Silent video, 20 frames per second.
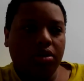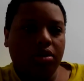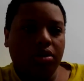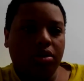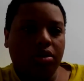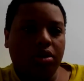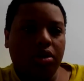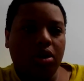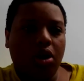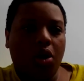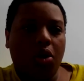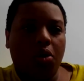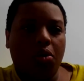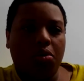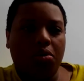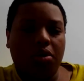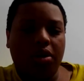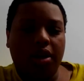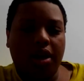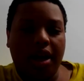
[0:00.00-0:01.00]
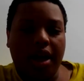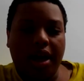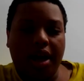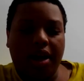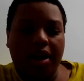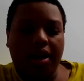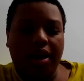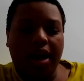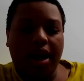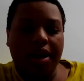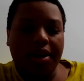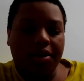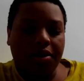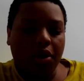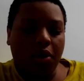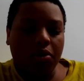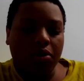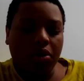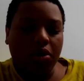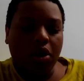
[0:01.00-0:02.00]
So yeah, I
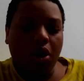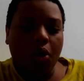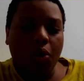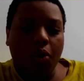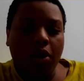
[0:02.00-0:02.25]
don't know